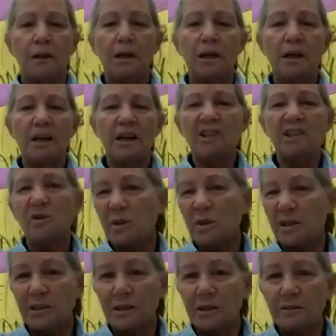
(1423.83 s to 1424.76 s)
and I
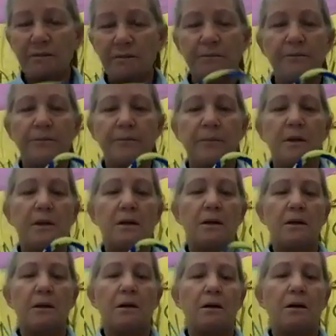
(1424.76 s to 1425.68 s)
twisted them,
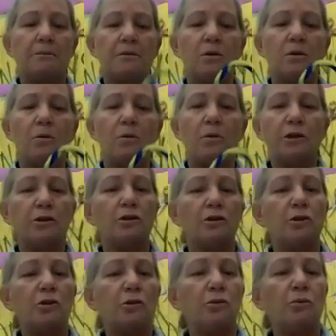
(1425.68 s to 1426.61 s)
and I'm going
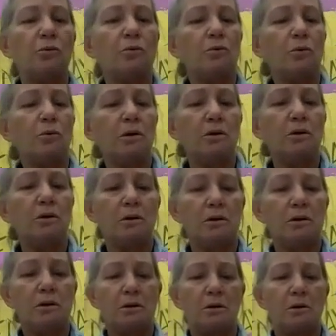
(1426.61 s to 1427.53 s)
to,
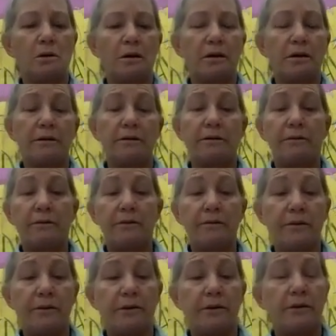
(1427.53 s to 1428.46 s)
I
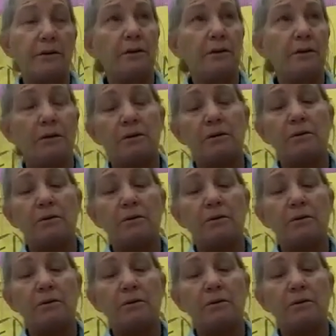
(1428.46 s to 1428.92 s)
think,